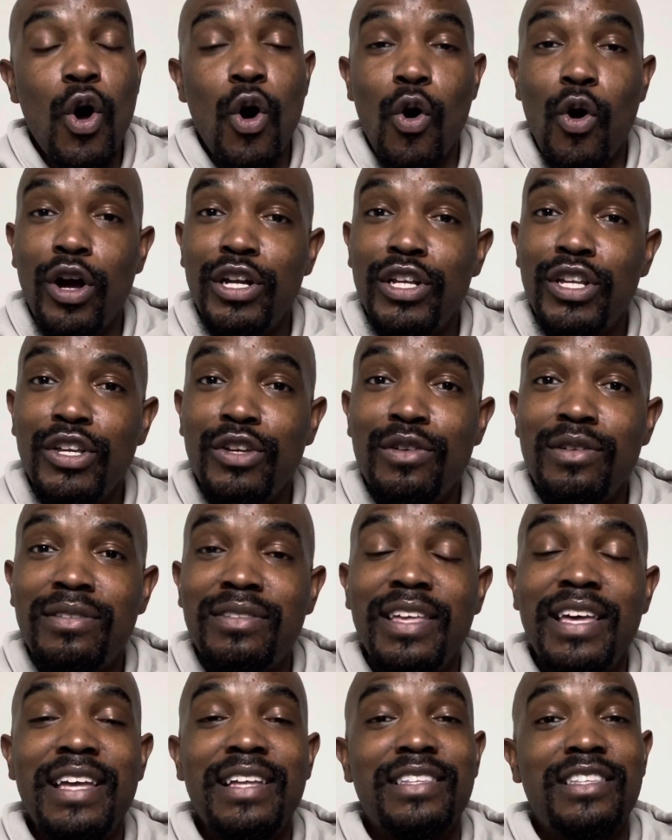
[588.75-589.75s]
Or do you
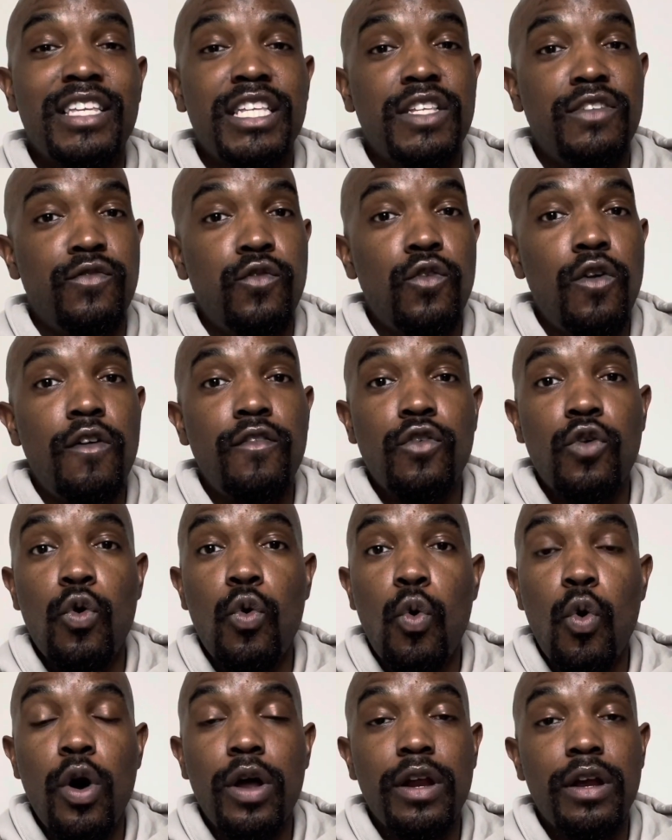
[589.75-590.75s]
think this fourth
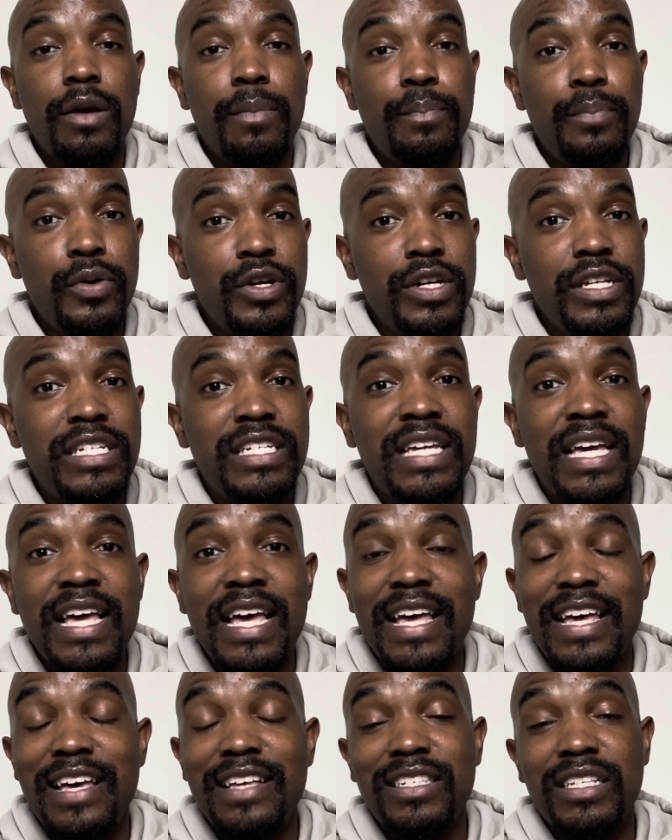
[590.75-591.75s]
quarter push
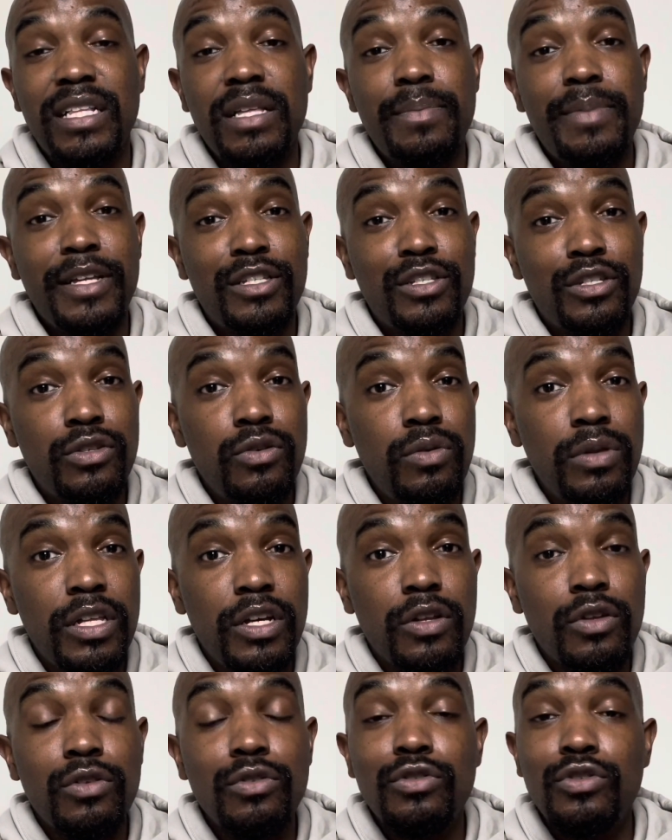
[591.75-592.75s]
is a little bit too
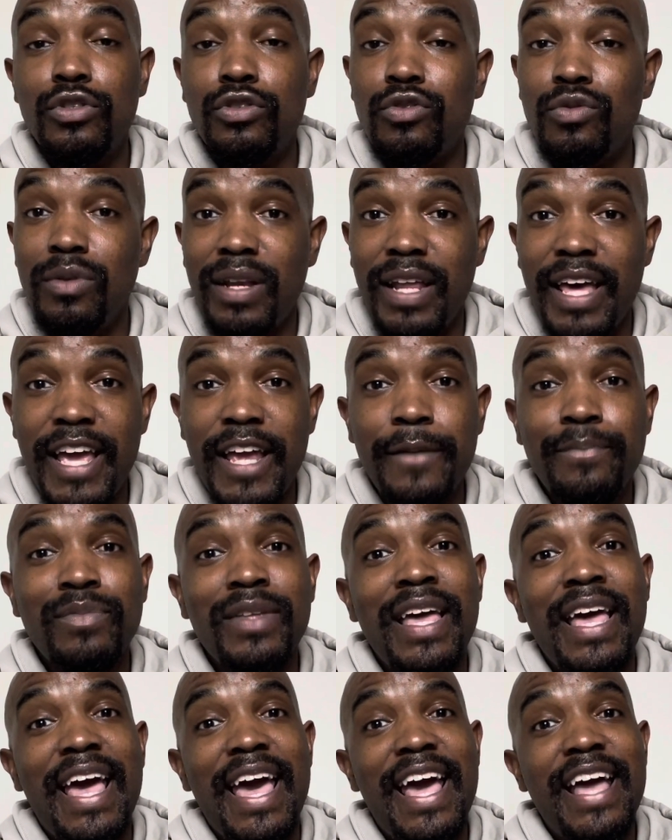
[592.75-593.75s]
little, too late,
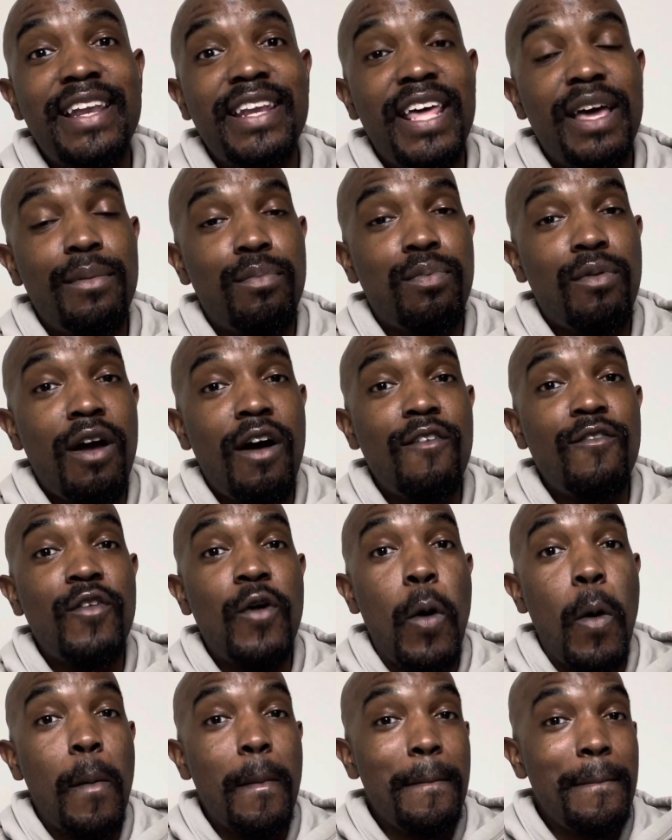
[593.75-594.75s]
and that
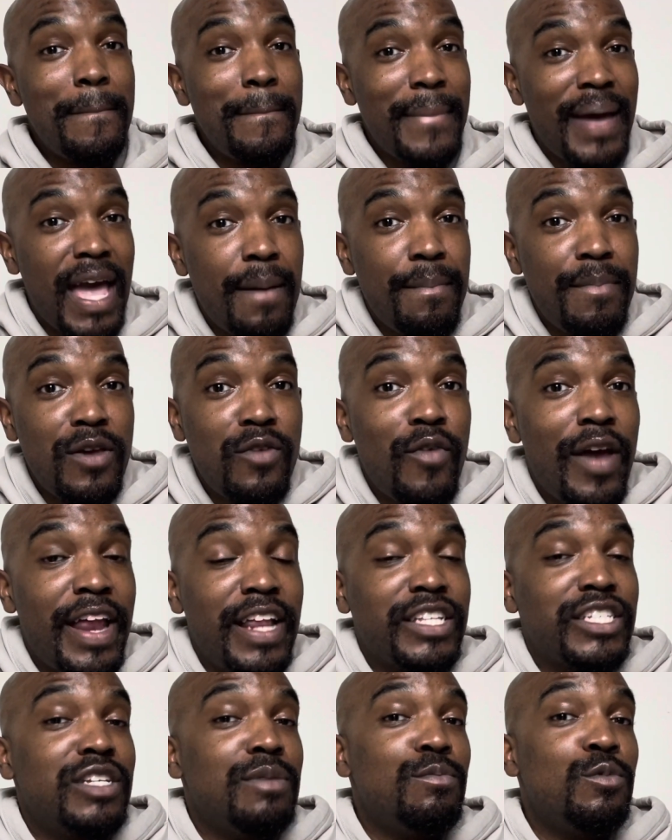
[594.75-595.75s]
Bravo may be
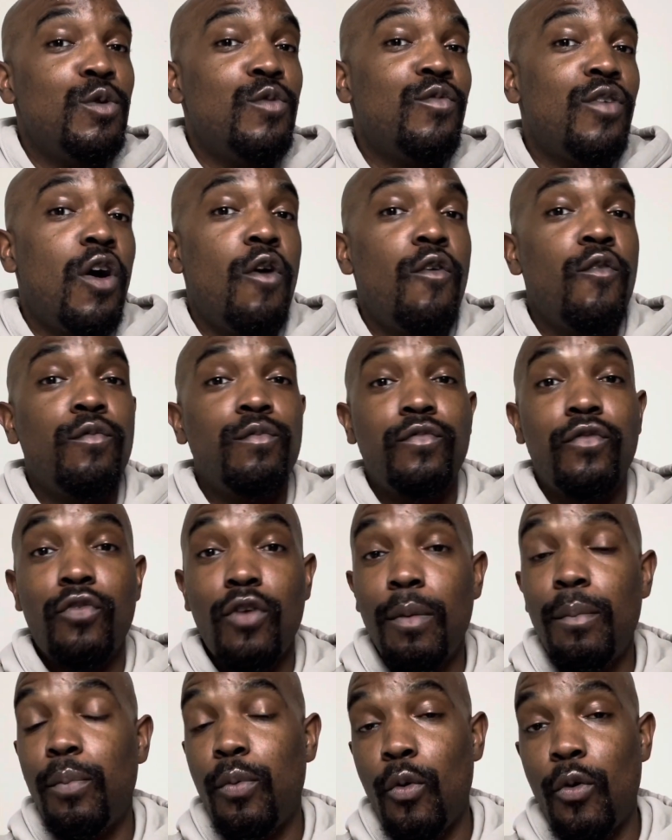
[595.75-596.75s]
ready to move on
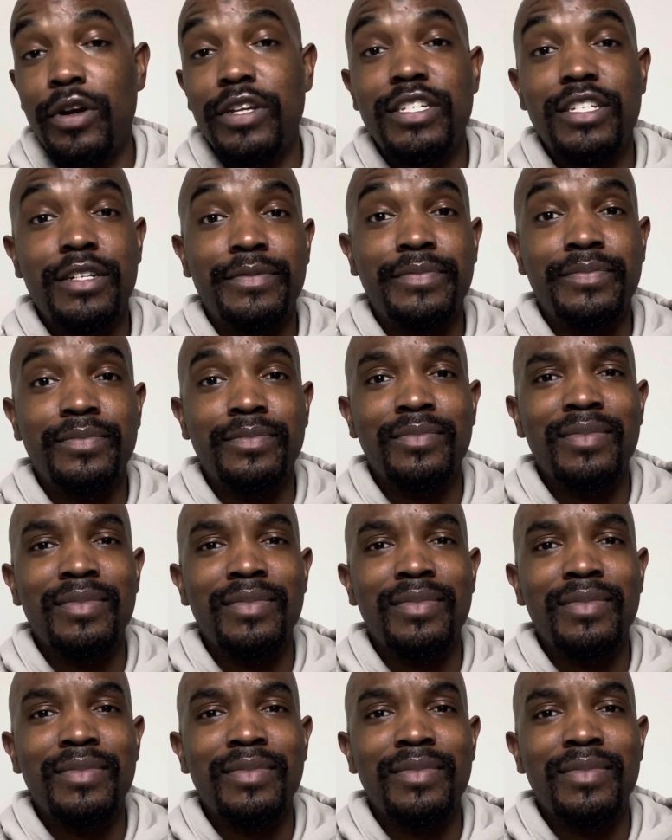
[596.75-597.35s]
from Porsha?